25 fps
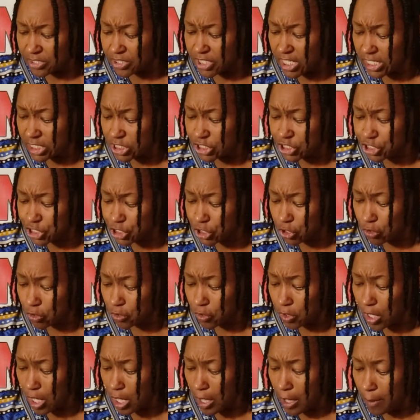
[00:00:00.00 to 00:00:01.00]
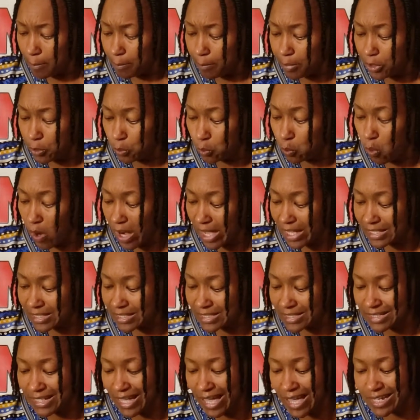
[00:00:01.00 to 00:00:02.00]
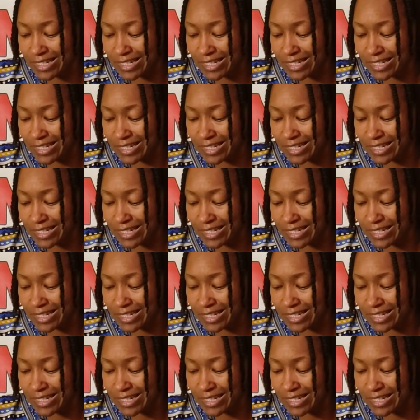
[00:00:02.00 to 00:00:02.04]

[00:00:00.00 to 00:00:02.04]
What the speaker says: They shall be wailing